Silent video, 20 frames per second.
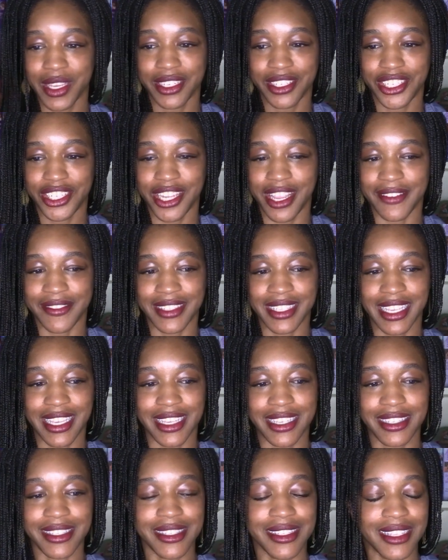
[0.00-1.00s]
chef's
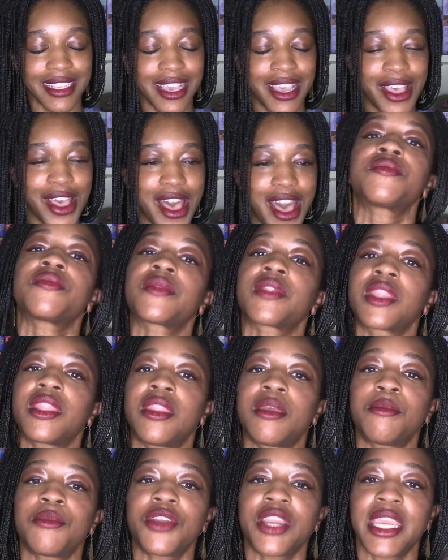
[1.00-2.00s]
kiss.
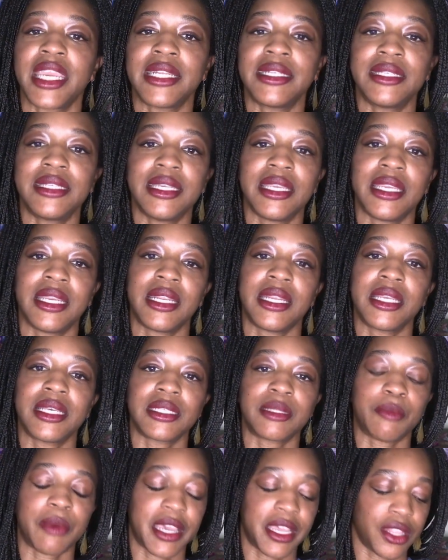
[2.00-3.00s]
Number 18
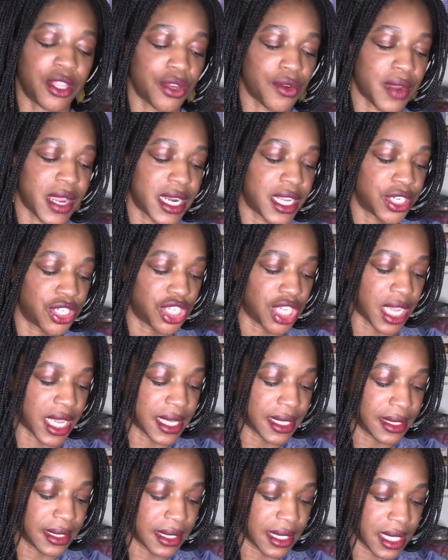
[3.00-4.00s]
is by Loretta
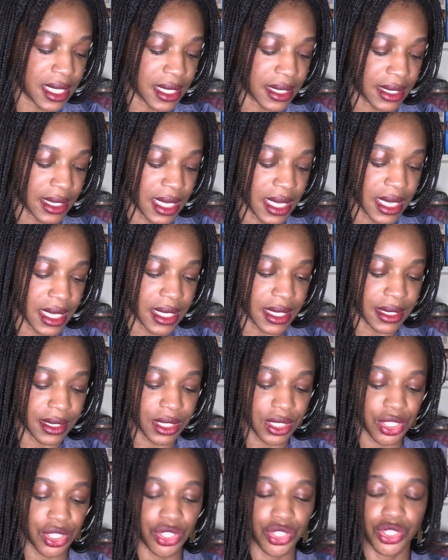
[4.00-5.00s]
Chase. This
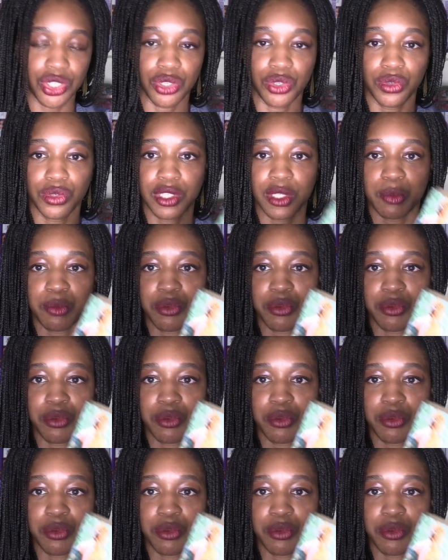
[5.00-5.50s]
is Duke's